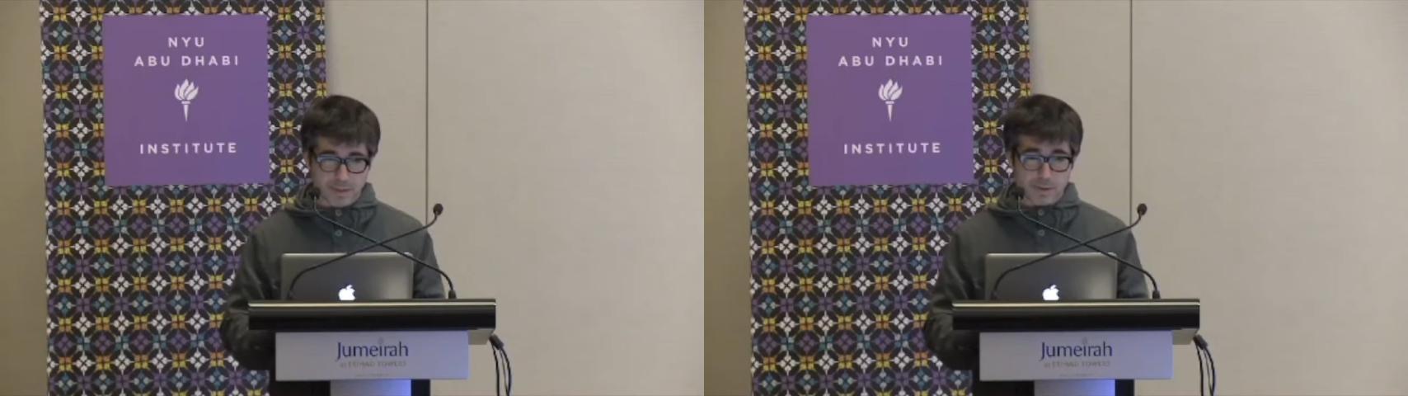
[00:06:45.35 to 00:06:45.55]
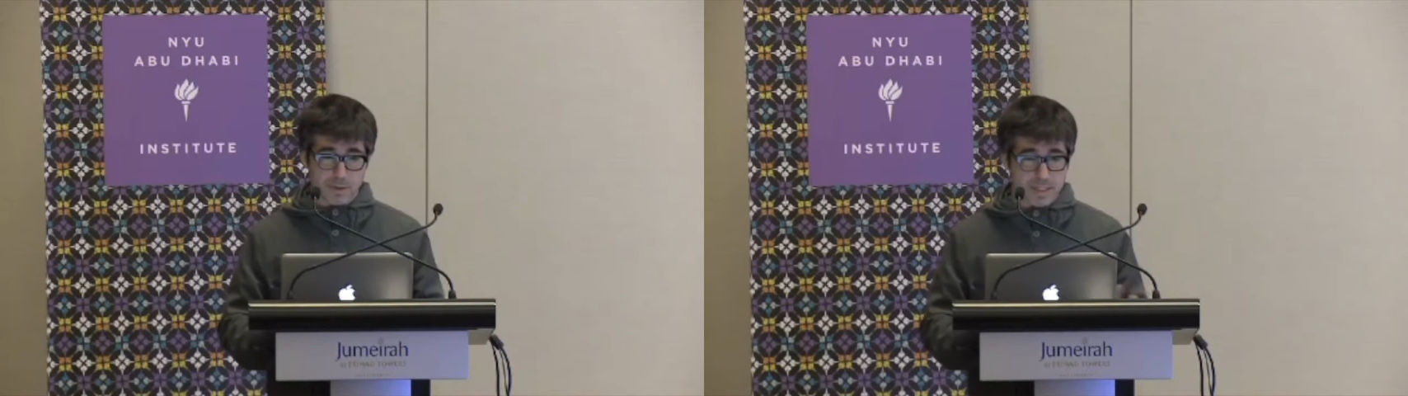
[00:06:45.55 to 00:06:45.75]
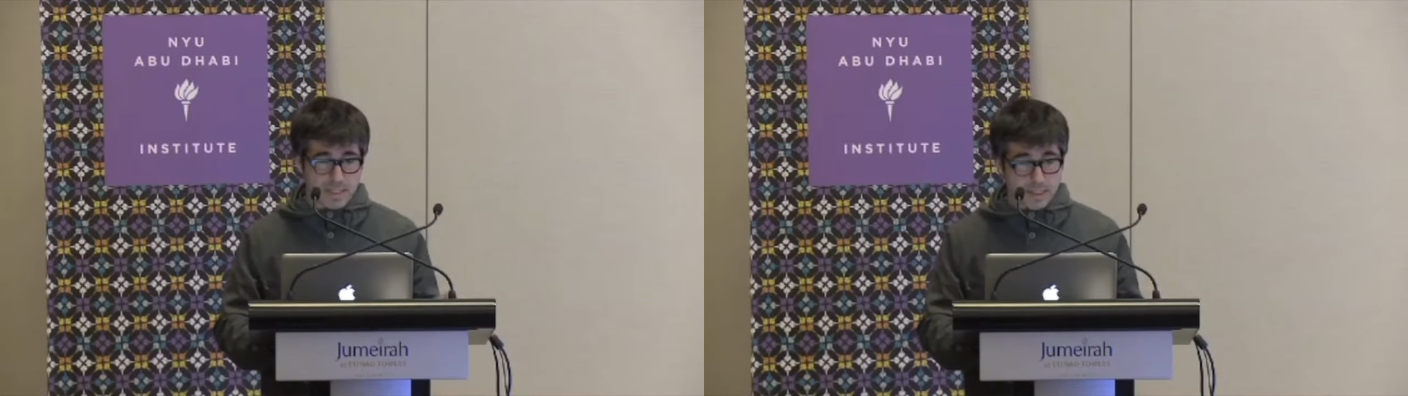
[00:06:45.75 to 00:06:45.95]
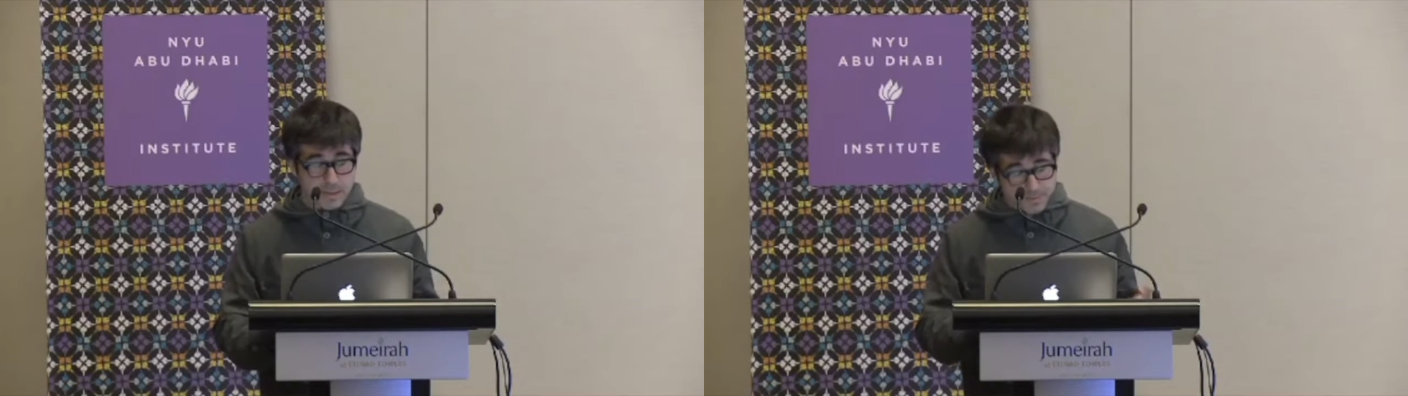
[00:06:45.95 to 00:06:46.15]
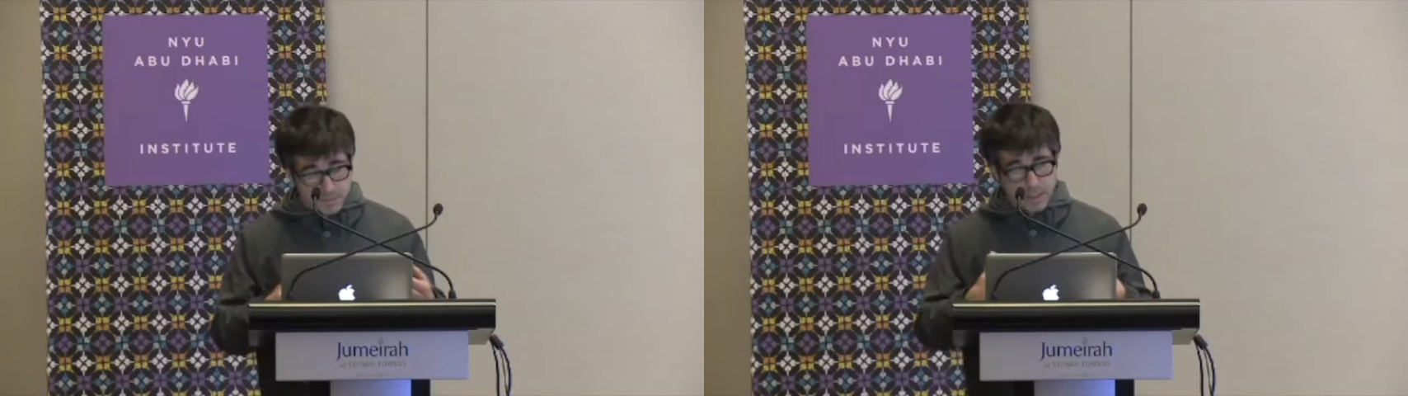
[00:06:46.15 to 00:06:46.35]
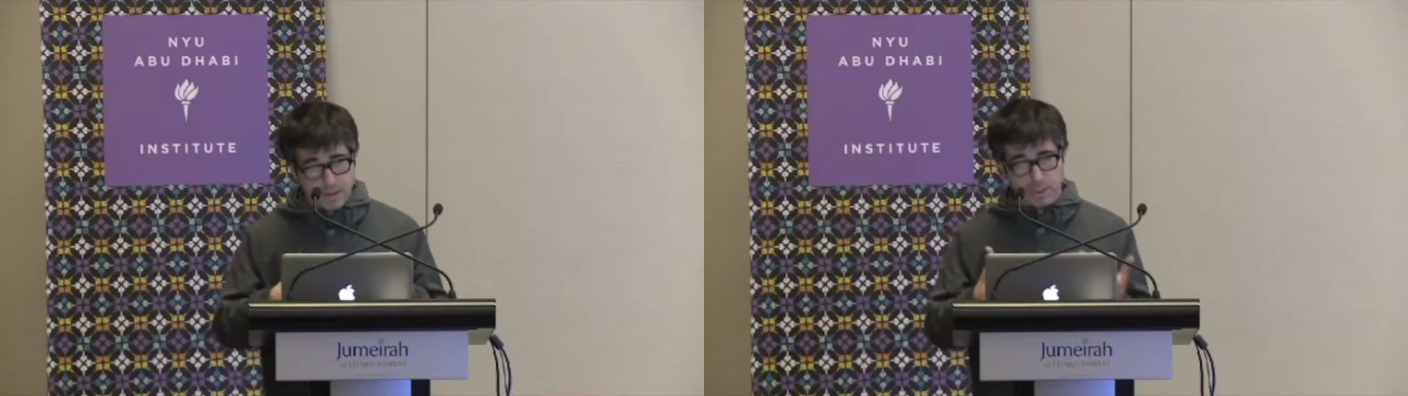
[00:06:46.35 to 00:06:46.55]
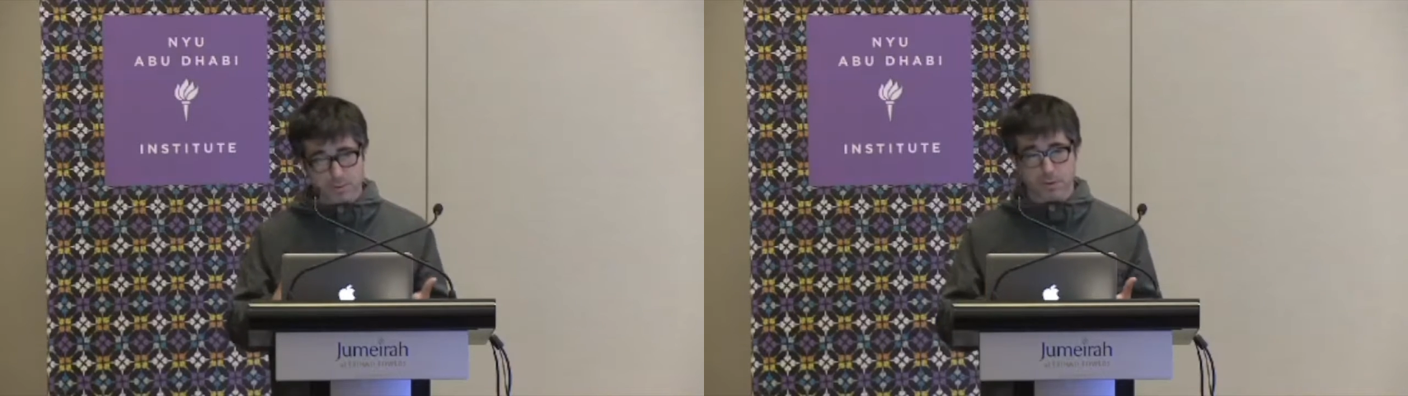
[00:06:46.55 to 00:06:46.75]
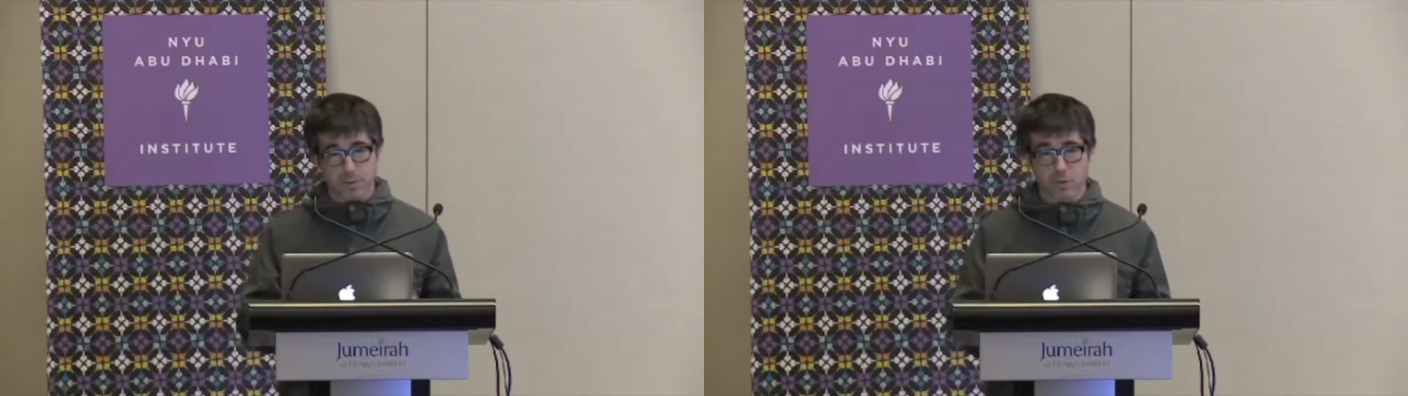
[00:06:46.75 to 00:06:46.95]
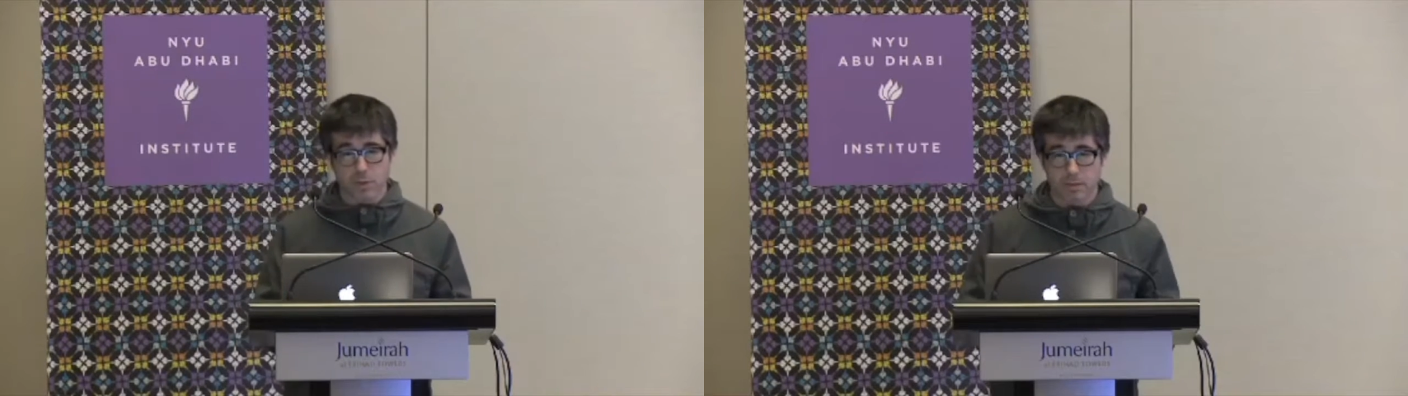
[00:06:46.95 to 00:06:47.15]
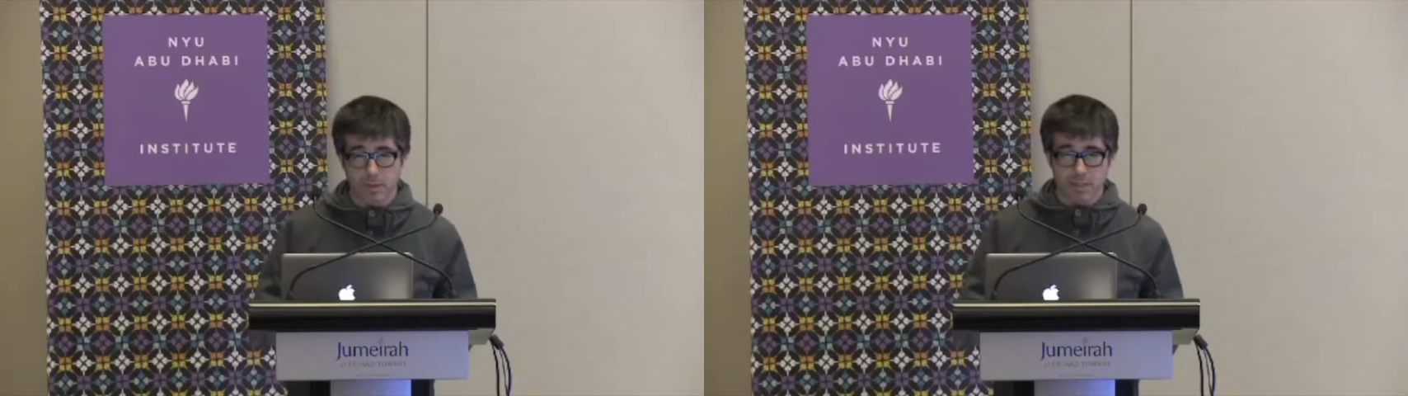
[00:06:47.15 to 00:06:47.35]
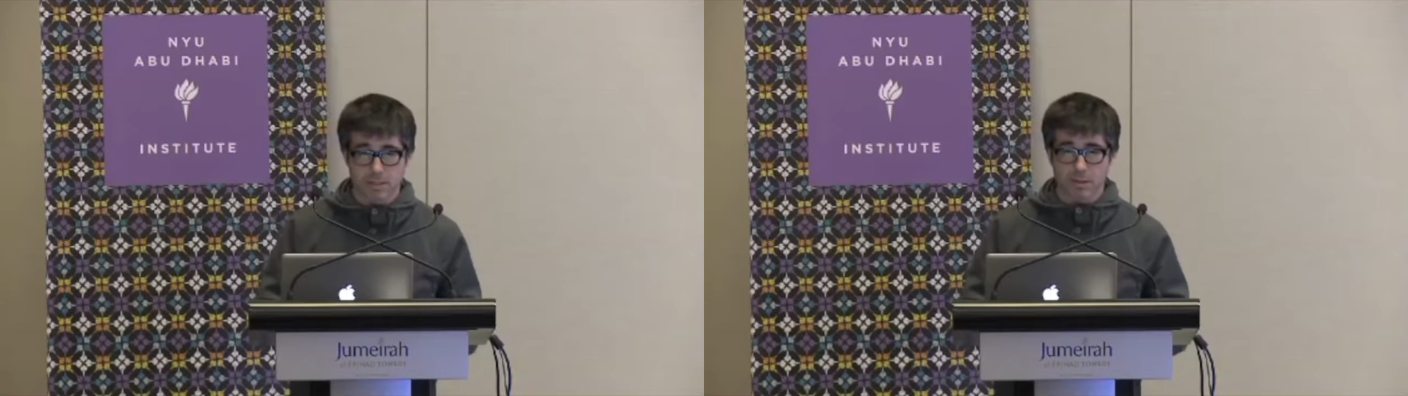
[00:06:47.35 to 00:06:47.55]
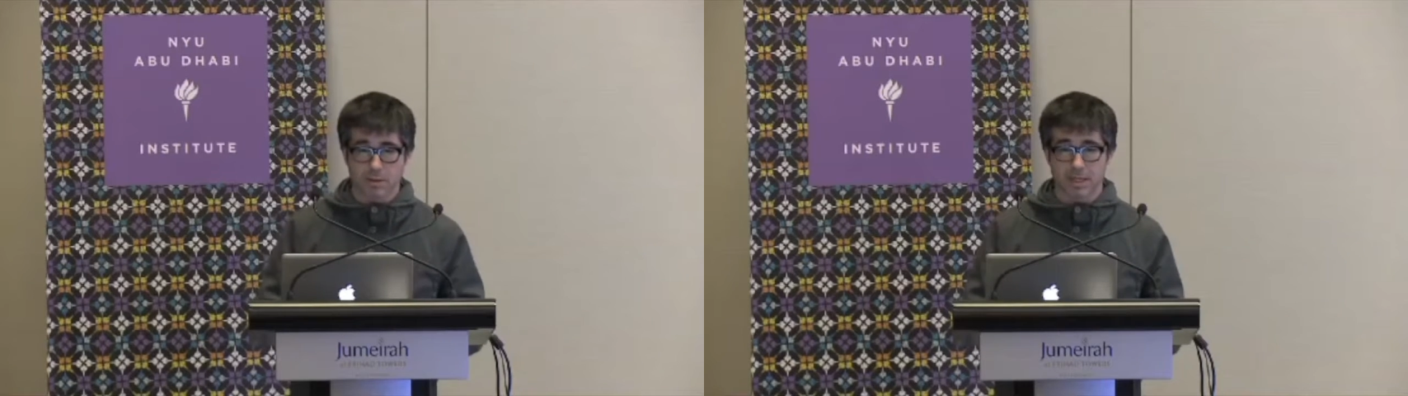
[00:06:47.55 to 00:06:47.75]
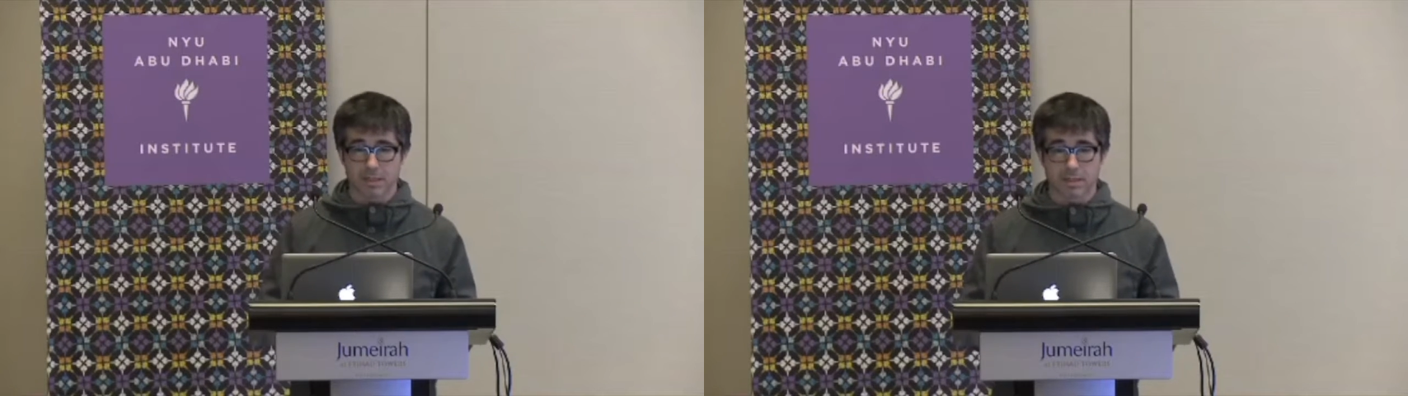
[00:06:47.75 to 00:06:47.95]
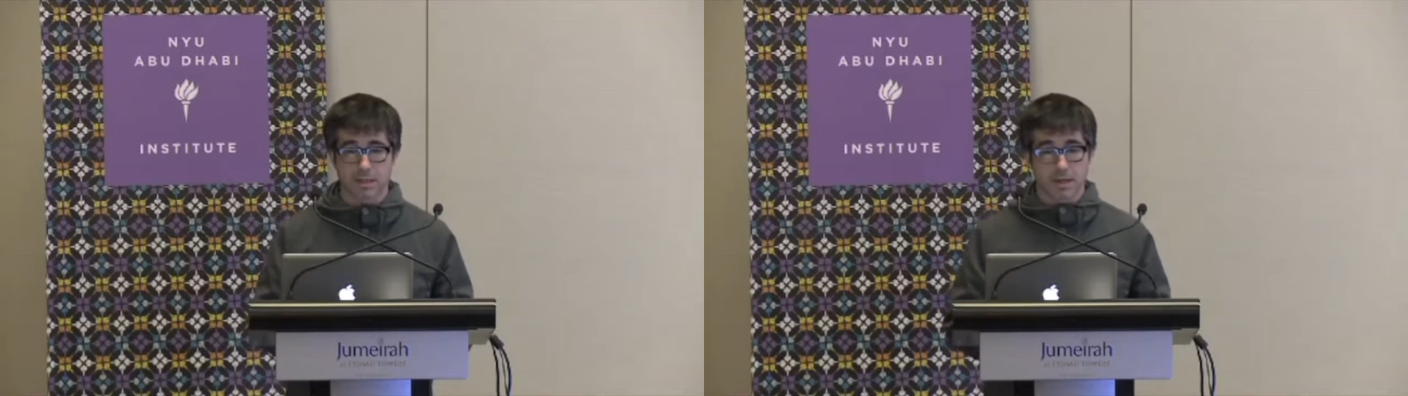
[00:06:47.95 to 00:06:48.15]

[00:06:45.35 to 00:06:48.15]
So indeed, in our experiment, we saw that